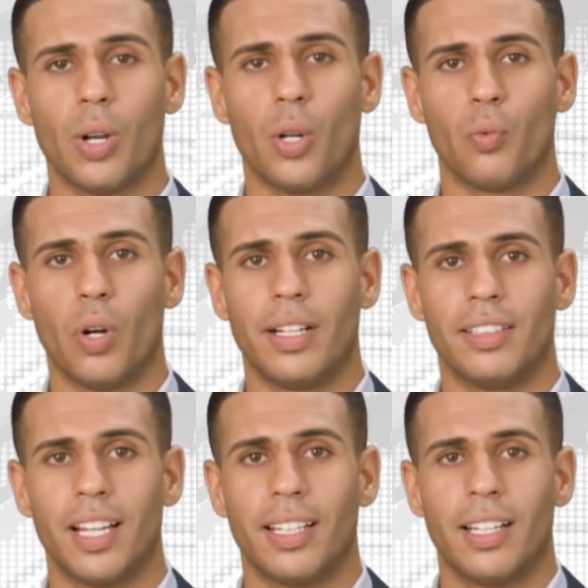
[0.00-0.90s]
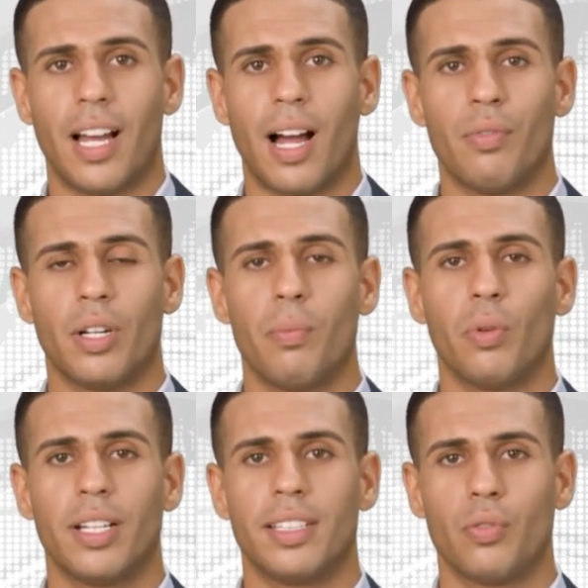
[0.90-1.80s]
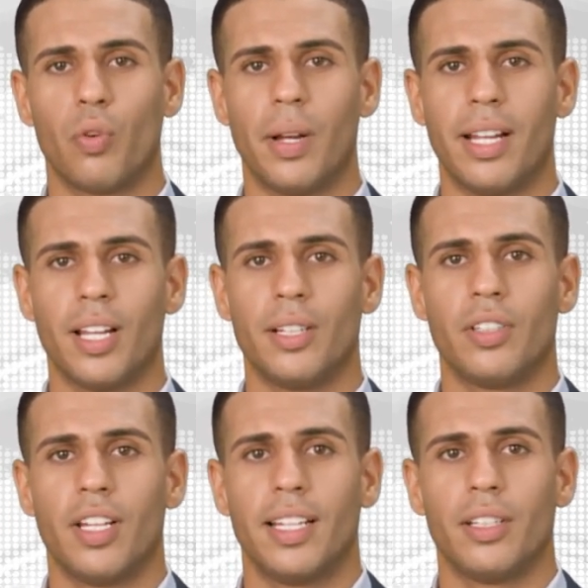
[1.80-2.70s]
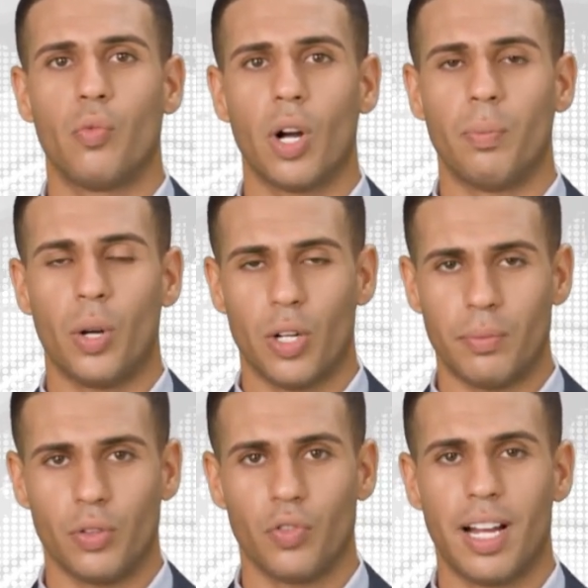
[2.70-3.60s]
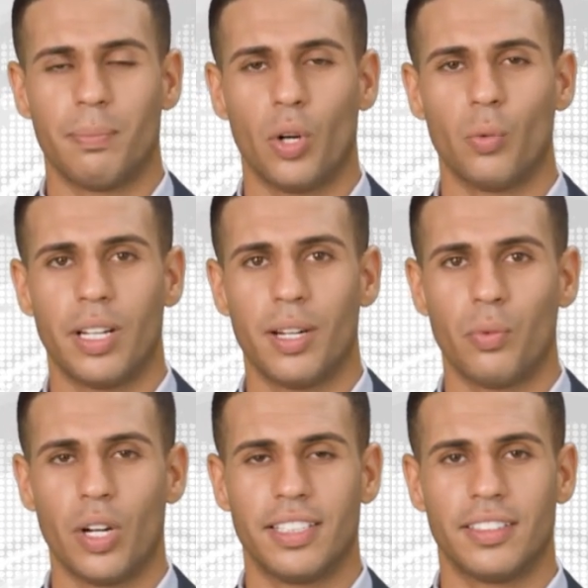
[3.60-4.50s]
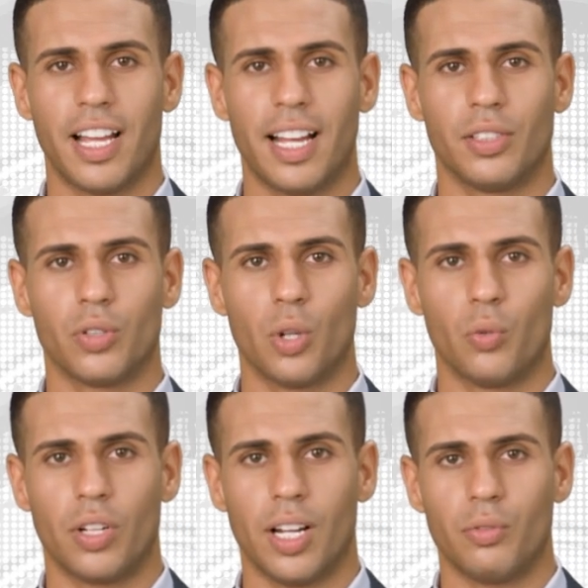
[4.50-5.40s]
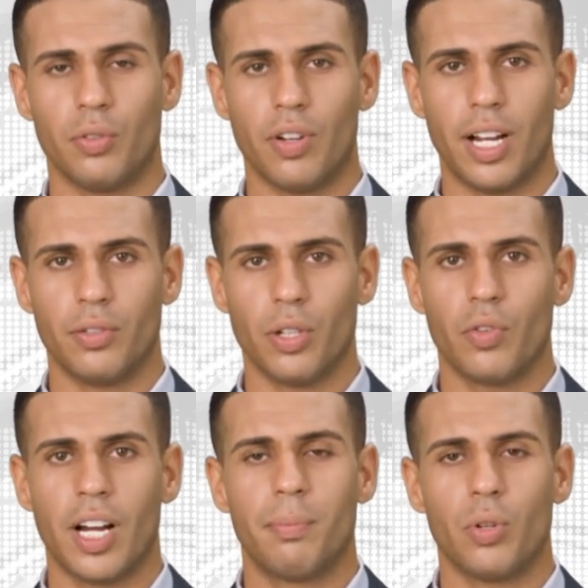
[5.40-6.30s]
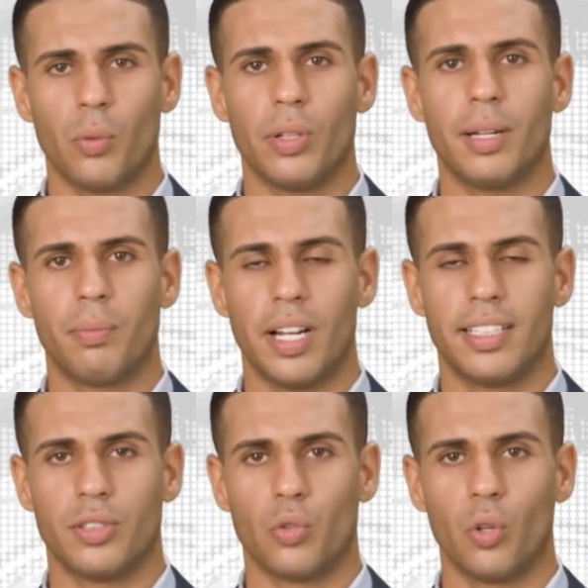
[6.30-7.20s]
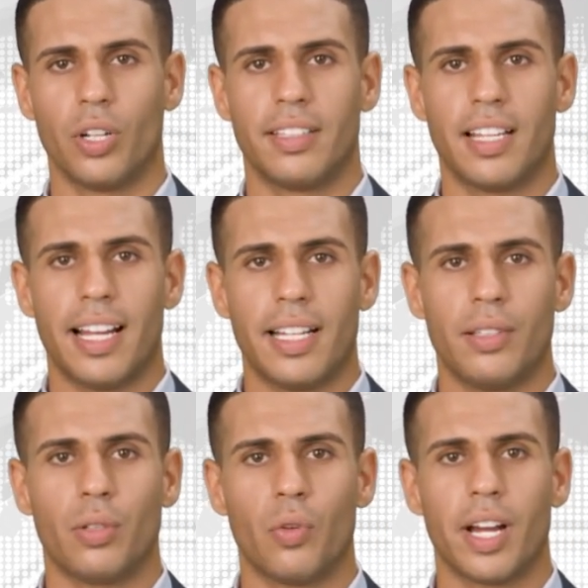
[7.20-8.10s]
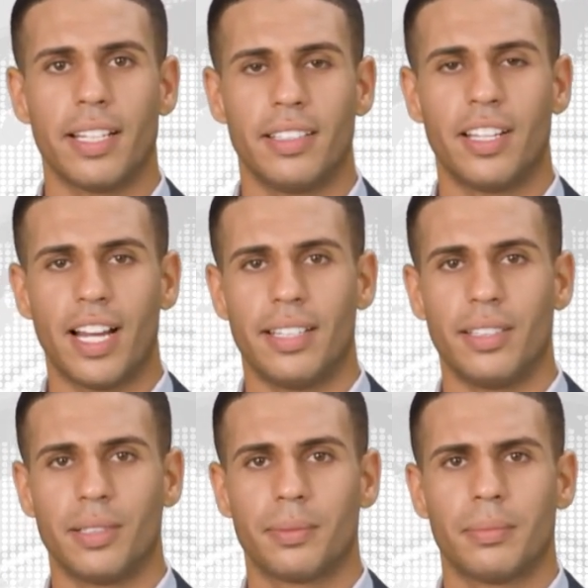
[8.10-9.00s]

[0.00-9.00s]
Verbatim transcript: On Wednesday, ethylene prices remained unchanged while polymer-grade propylene prices edged lower and refinery-grade propylene prices quoted steady in the United States.